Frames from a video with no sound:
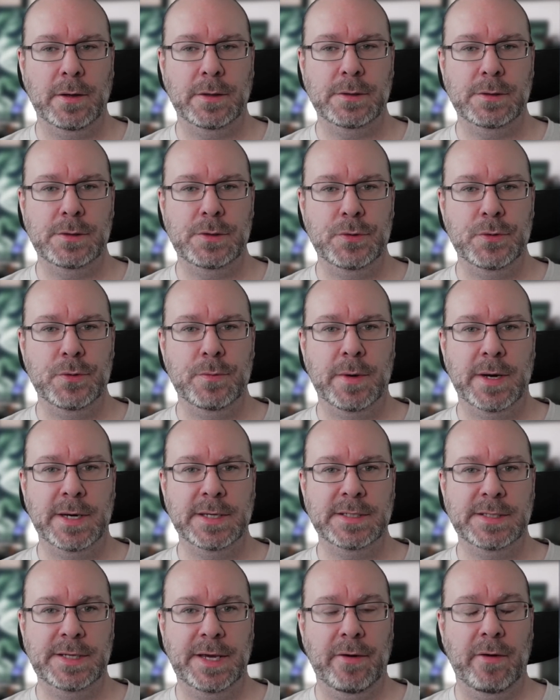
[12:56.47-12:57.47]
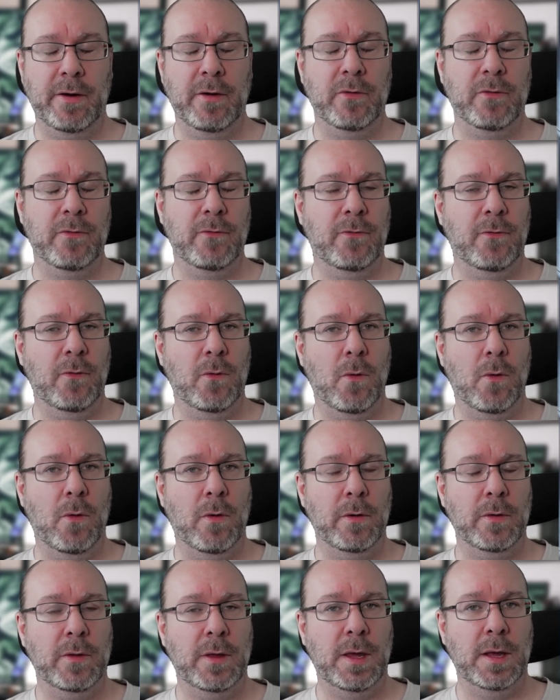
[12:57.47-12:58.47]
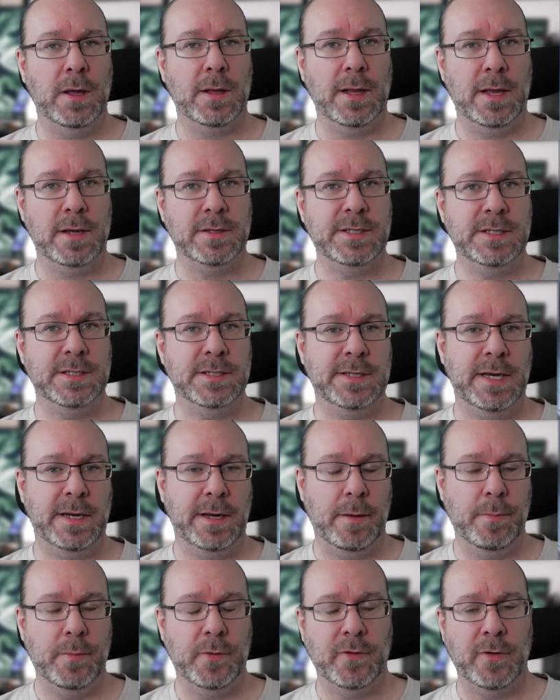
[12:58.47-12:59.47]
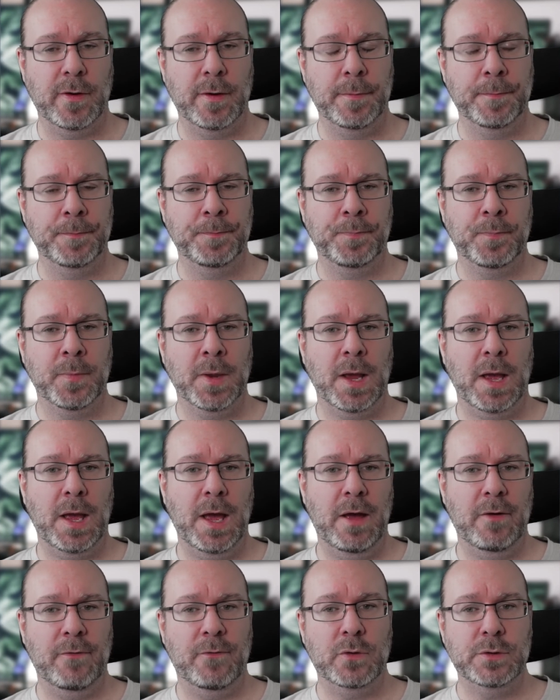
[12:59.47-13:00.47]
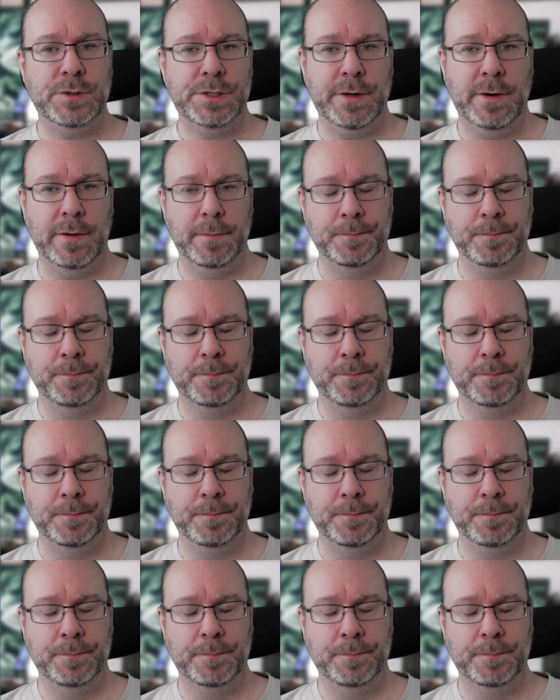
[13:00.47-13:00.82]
do my series for the Atlassian setups for Jira.